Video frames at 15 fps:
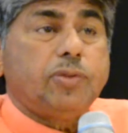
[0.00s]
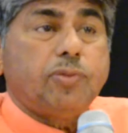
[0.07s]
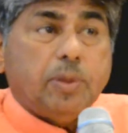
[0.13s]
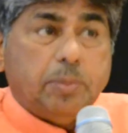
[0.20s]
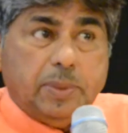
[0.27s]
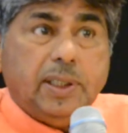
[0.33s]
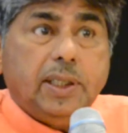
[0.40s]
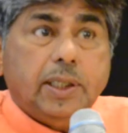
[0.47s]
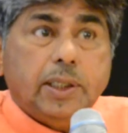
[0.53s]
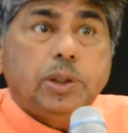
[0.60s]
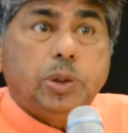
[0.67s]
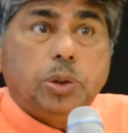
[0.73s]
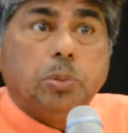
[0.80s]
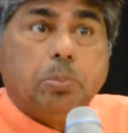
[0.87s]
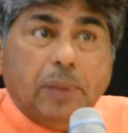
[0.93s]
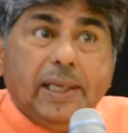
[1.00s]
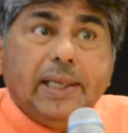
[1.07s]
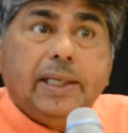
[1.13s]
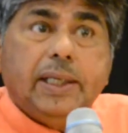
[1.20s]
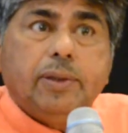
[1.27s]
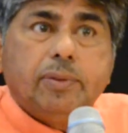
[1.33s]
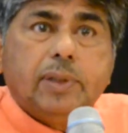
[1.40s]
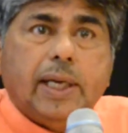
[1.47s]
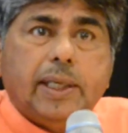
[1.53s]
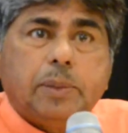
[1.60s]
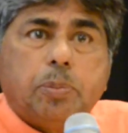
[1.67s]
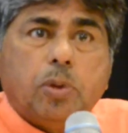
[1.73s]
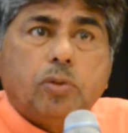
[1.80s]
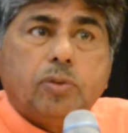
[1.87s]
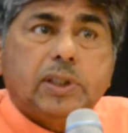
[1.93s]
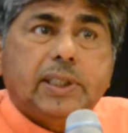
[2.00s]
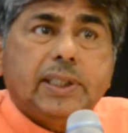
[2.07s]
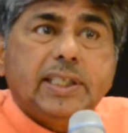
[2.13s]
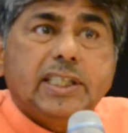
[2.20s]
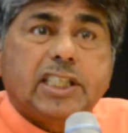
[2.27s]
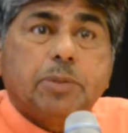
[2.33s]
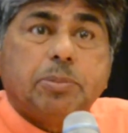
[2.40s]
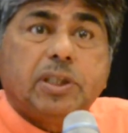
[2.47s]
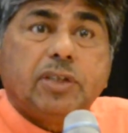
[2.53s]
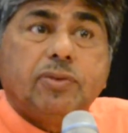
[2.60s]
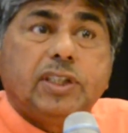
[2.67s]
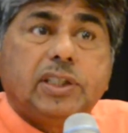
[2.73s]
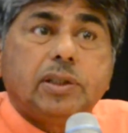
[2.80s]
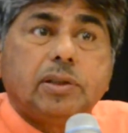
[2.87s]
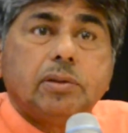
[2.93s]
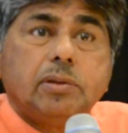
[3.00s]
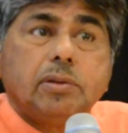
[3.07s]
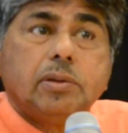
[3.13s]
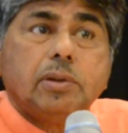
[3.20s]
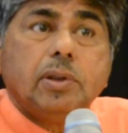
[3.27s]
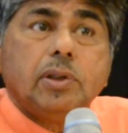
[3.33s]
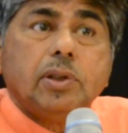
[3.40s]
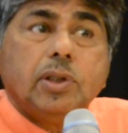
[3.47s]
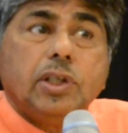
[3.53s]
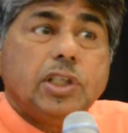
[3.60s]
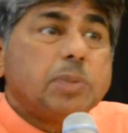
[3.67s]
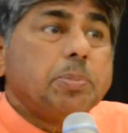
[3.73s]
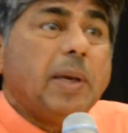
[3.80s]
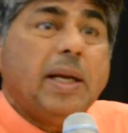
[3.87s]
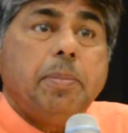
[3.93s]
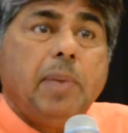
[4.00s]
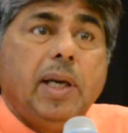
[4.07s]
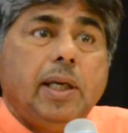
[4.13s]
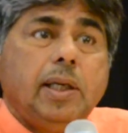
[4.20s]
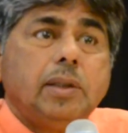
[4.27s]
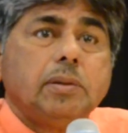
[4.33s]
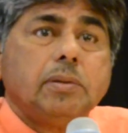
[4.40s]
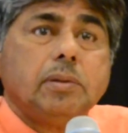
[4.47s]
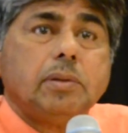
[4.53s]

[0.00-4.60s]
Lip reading: From there, to believe that poverty is something which is man-made,